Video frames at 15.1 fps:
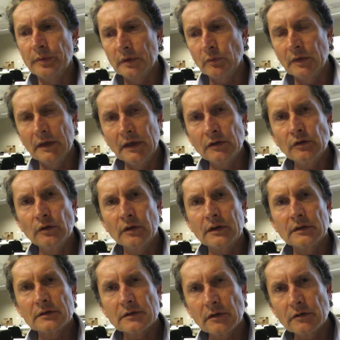but we need to look
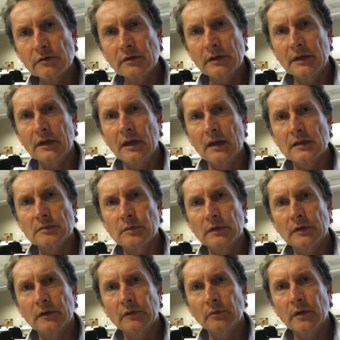at social
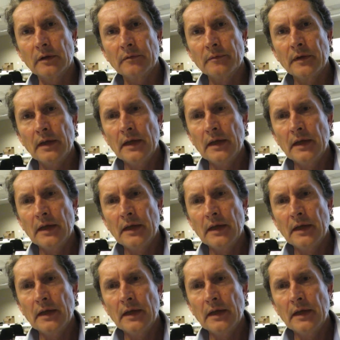engagement as well.